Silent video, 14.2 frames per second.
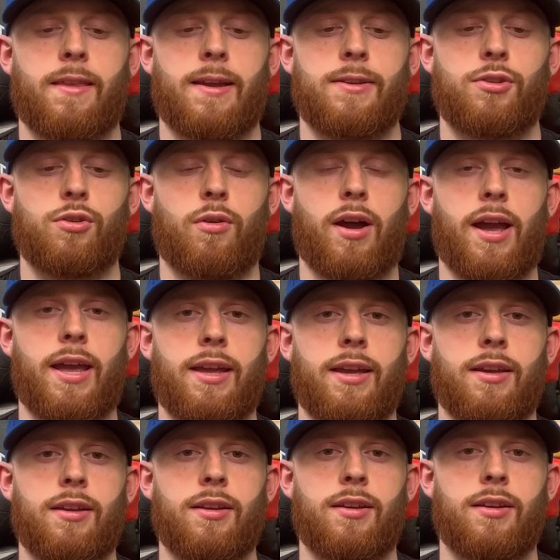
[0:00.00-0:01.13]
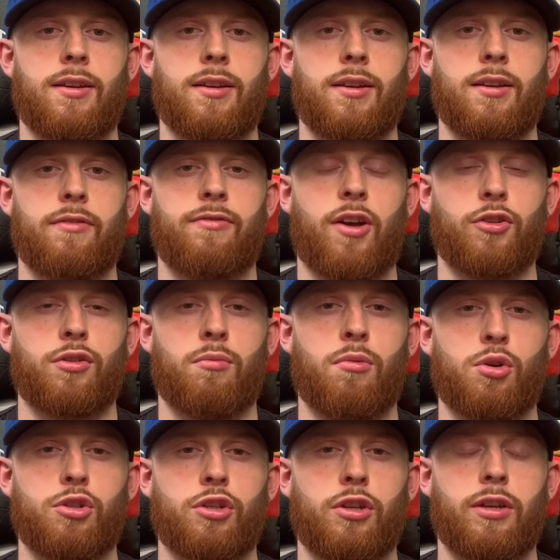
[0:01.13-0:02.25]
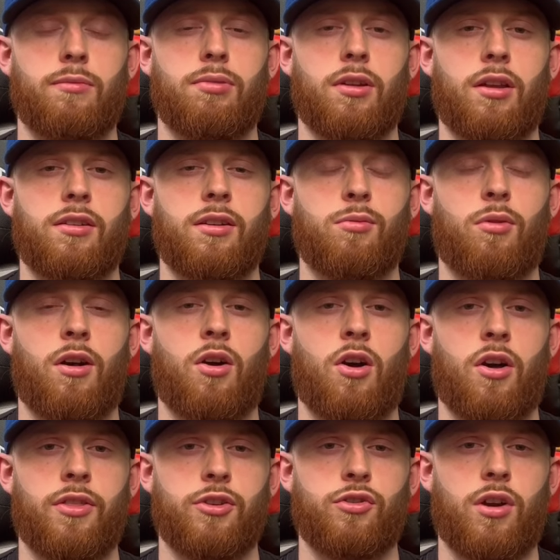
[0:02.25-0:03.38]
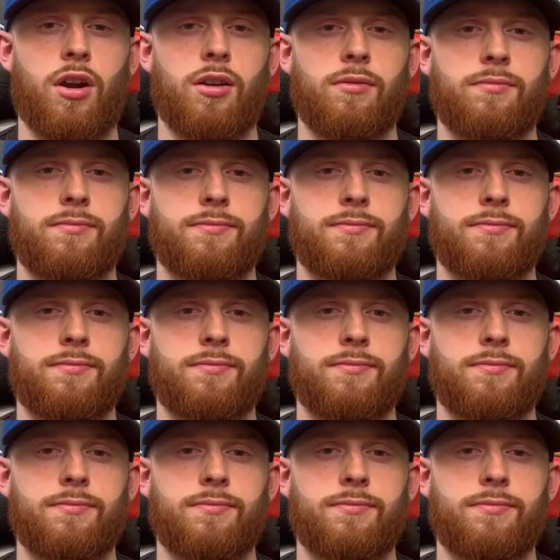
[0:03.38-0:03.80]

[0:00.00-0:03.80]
so I felt emotionally blunted while on the drug.